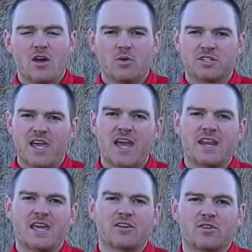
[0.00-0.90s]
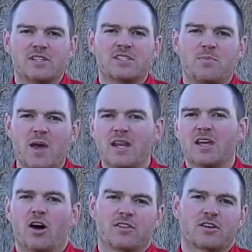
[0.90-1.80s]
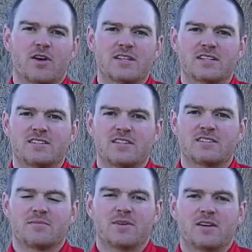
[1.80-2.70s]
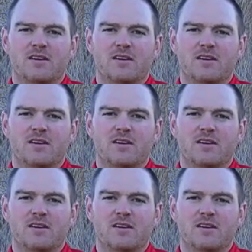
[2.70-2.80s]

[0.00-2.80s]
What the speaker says: which can increase depending on the grazing system.